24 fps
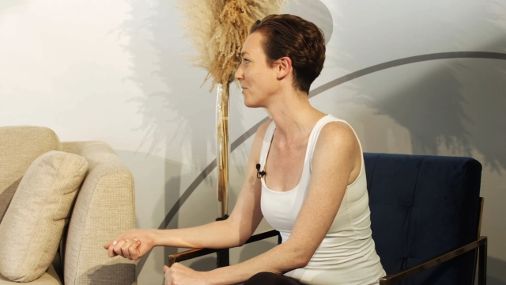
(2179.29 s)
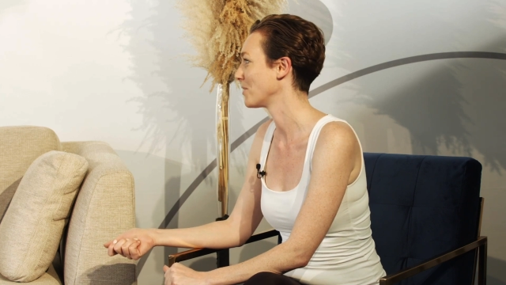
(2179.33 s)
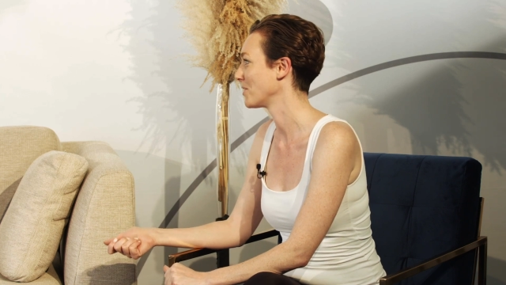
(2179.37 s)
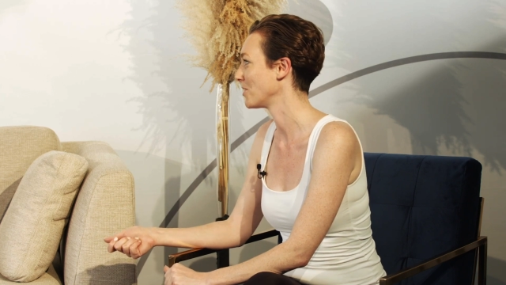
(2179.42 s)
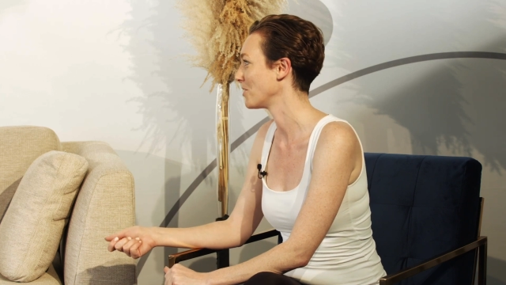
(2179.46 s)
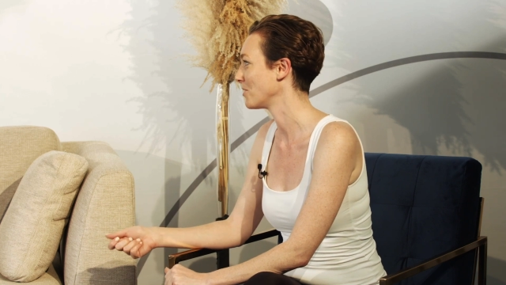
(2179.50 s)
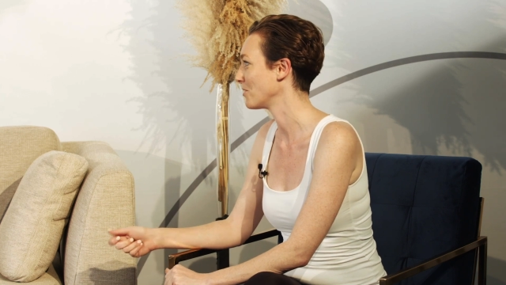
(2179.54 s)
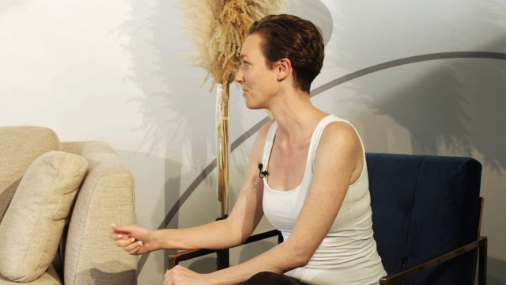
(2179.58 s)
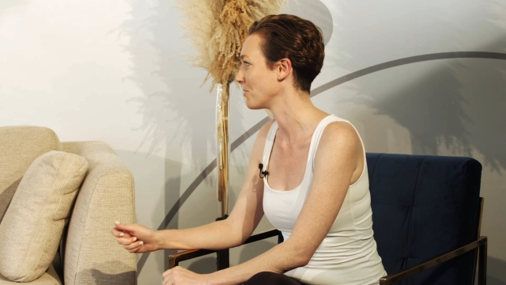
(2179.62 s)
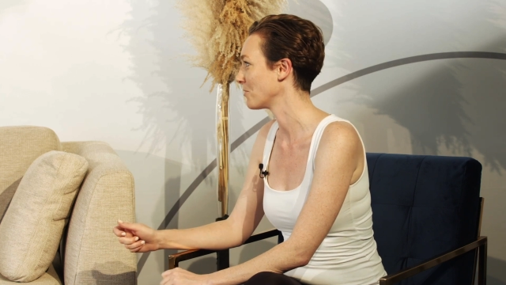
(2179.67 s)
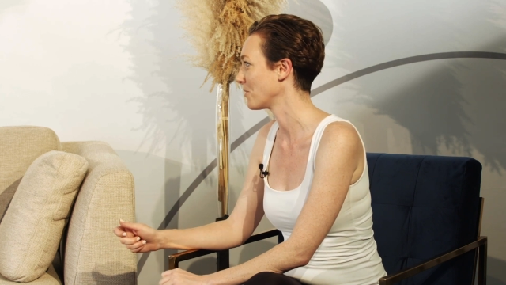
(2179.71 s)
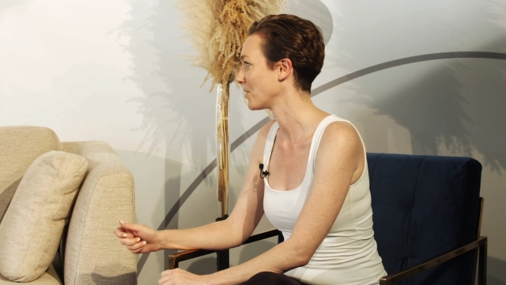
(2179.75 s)
when
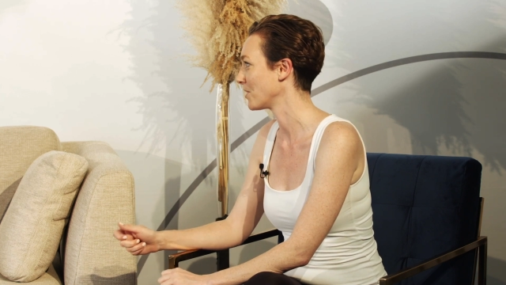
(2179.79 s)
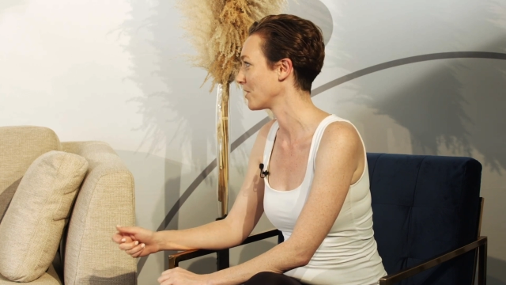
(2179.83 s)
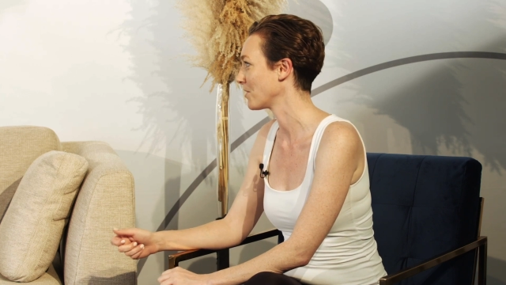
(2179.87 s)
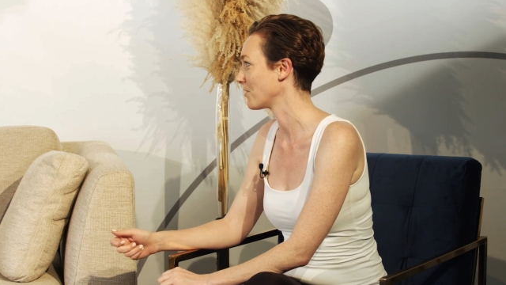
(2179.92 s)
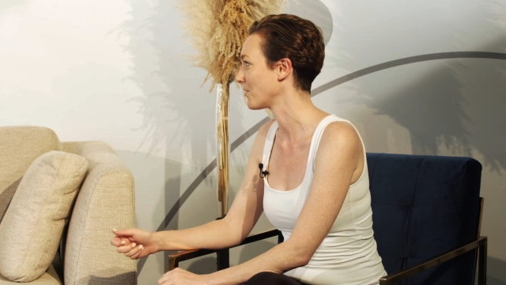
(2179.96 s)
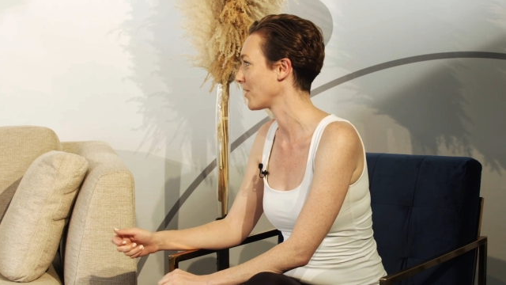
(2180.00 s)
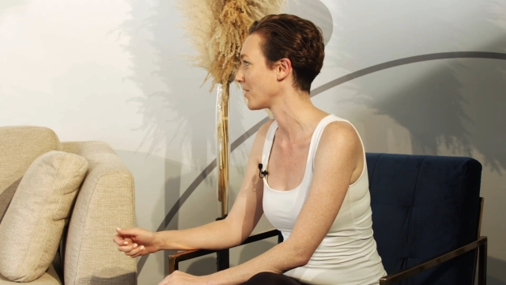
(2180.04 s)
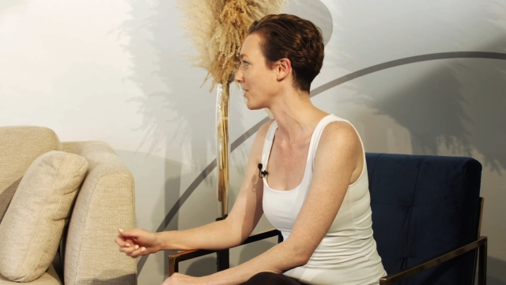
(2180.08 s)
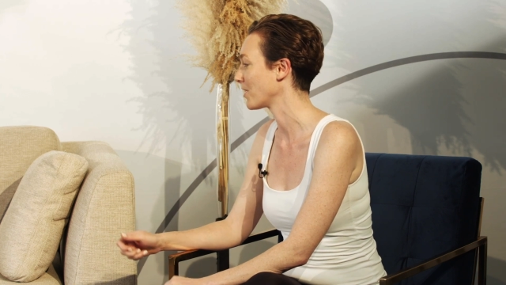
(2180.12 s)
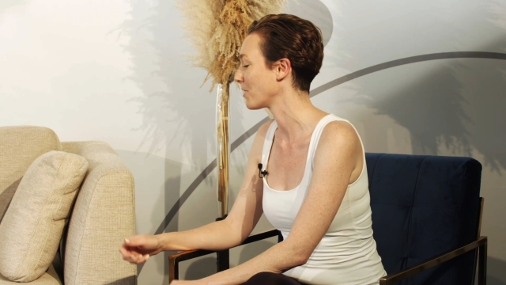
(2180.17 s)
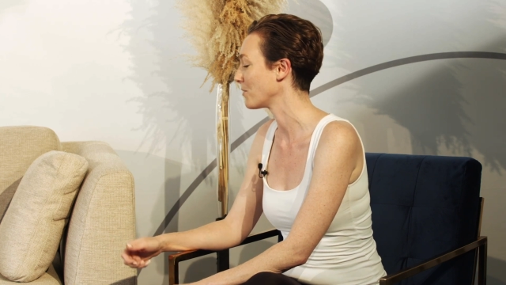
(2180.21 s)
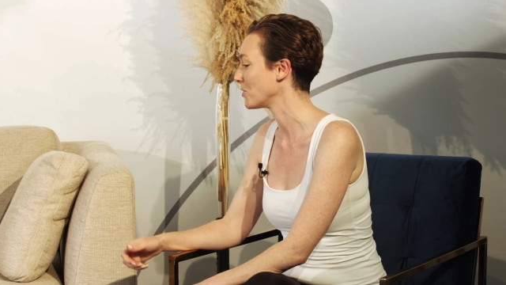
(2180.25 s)
you
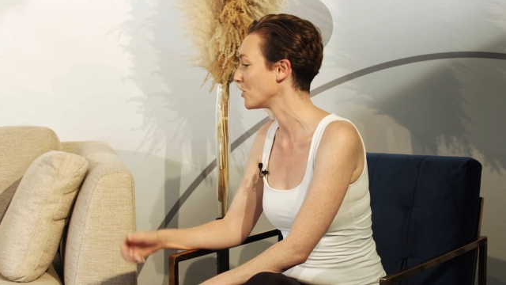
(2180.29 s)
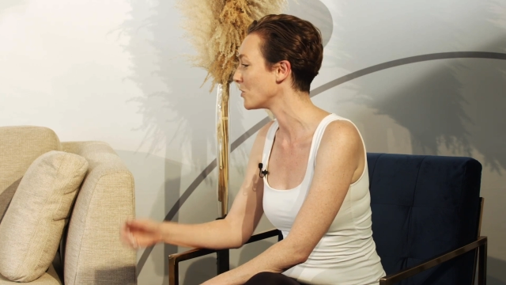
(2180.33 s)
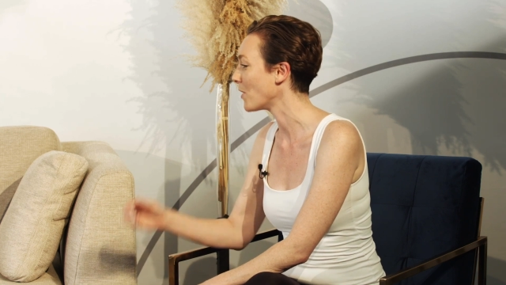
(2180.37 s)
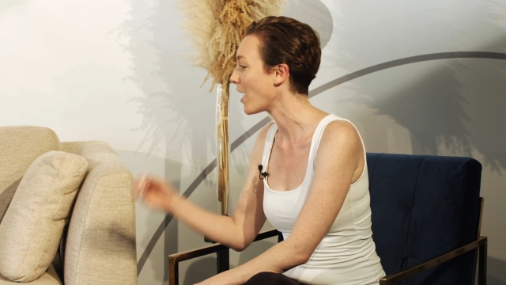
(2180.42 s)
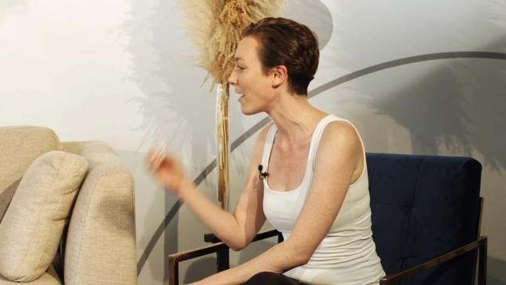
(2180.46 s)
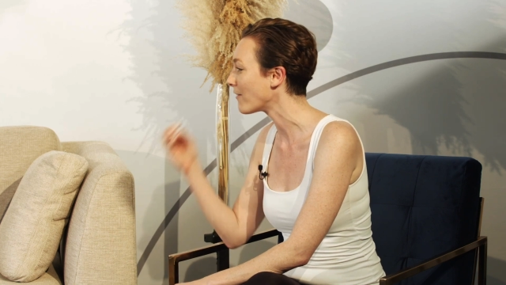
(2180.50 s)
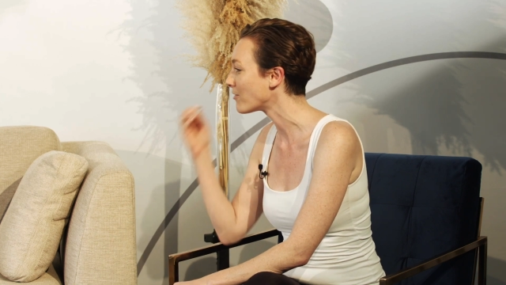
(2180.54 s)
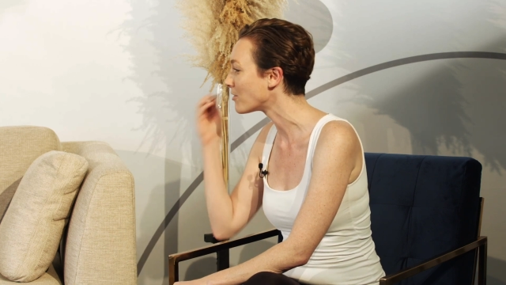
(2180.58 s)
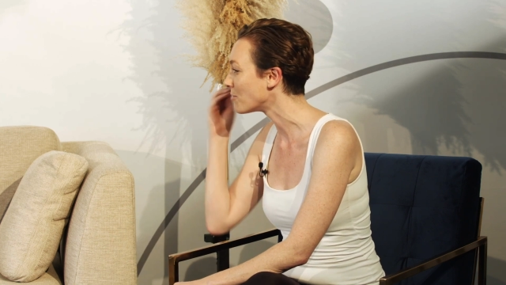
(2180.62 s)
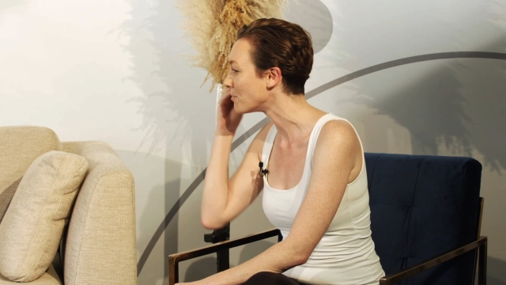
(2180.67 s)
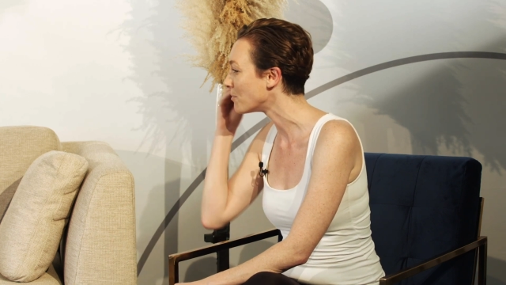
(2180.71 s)
found a company. You have to